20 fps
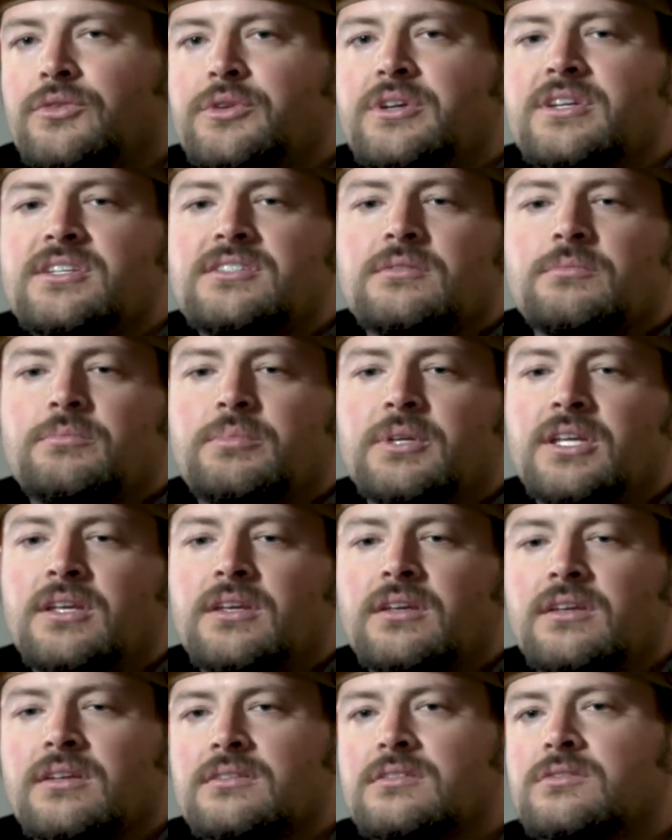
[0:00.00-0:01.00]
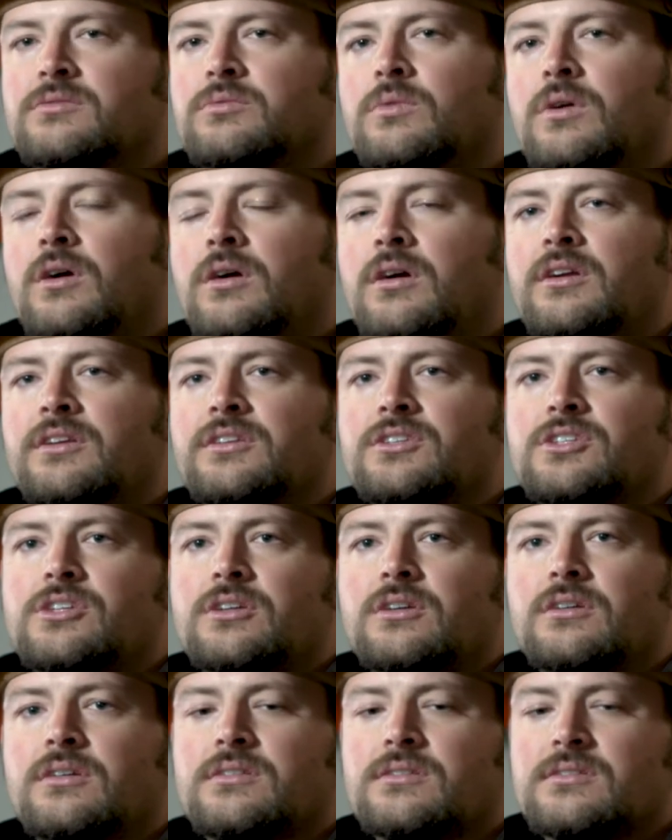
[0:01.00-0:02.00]
the reason being is our
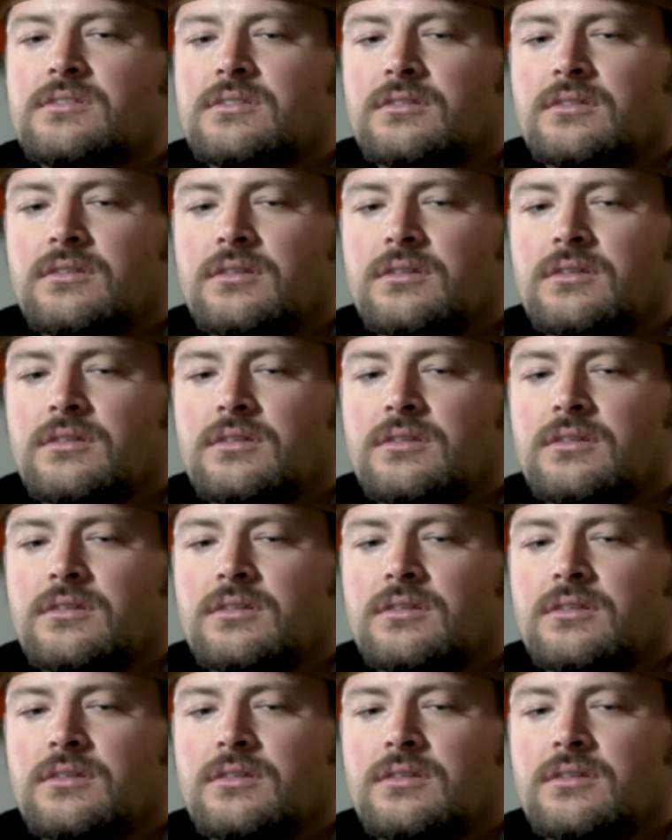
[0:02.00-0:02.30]
insurance